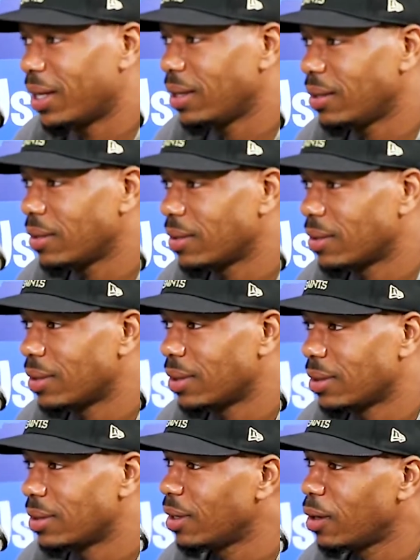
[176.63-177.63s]
man.
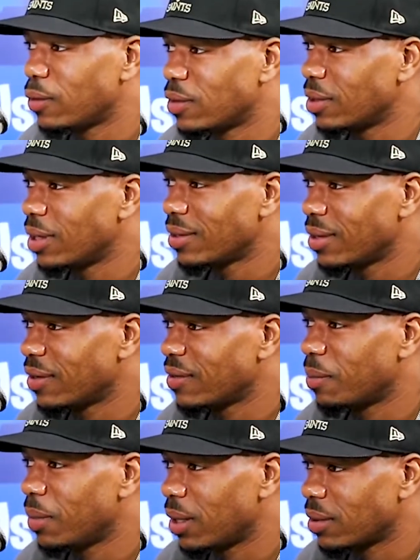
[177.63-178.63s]
No, she doesn't catch the
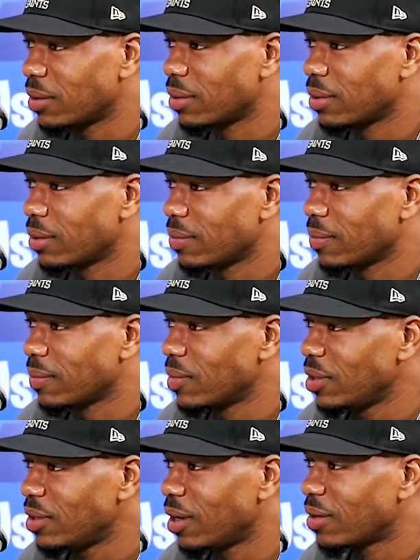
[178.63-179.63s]
bus.
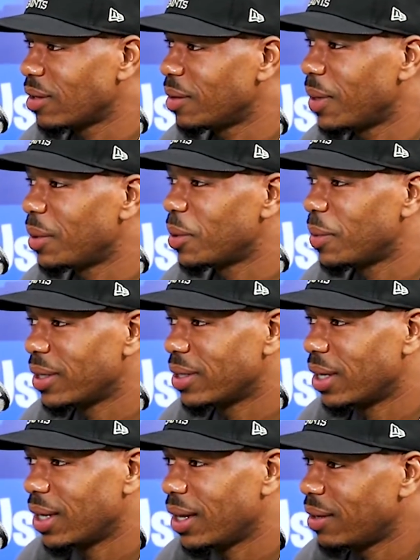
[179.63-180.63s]
You talk to her mama about
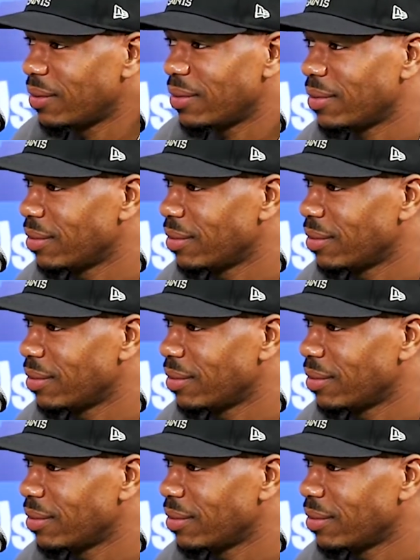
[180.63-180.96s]
that. I don't.